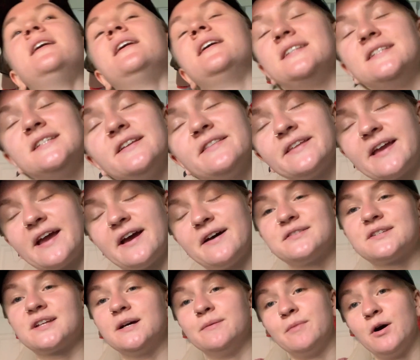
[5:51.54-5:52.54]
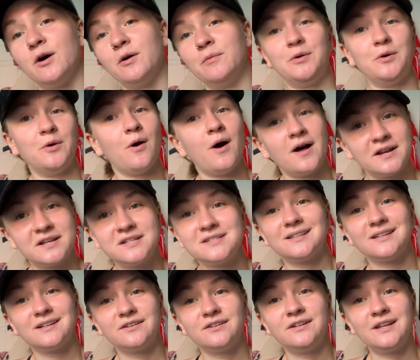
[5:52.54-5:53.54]
until the cows come home. You
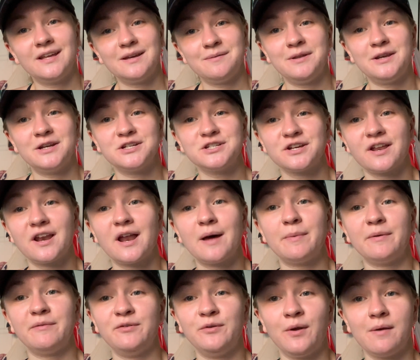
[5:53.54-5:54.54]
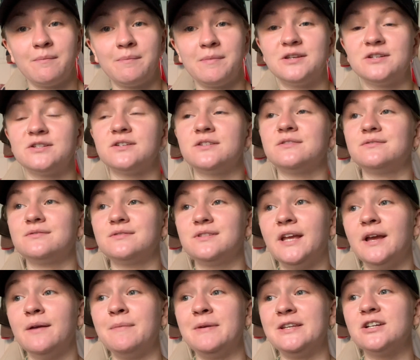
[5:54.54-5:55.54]
honestly couldn't get me to shut up if you get me
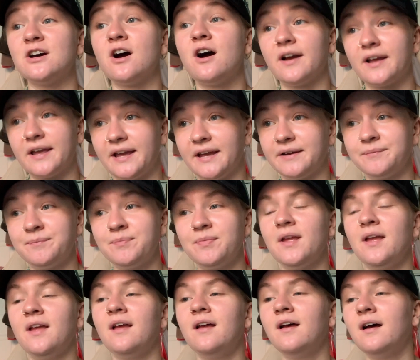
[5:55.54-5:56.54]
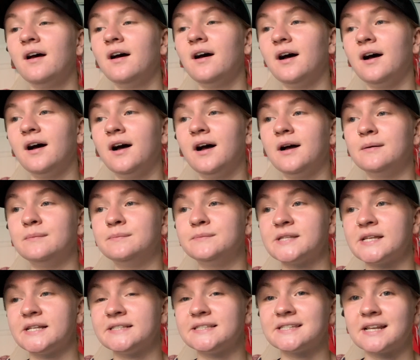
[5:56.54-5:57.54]
get me talking. Um,
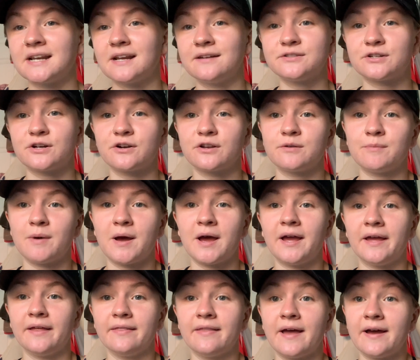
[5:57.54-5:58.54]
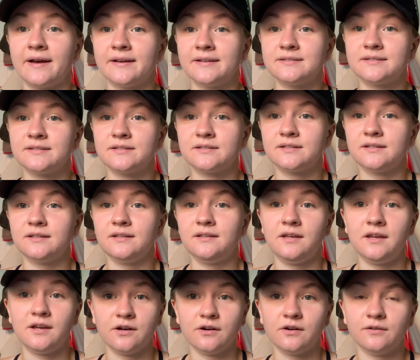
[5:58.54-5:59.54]
since then, I started my last
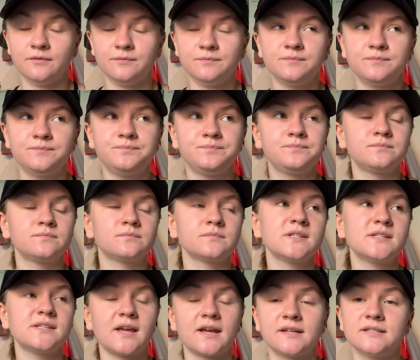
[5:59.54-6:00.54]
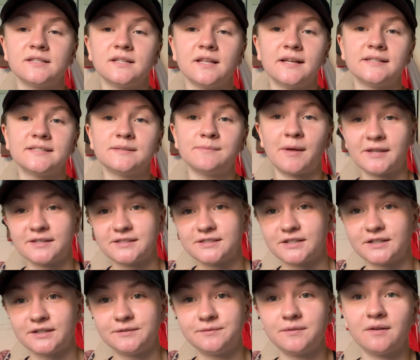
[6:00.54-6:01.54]
year, second to last
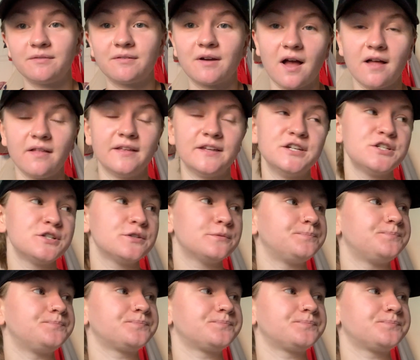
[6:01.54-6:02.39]
semester of college,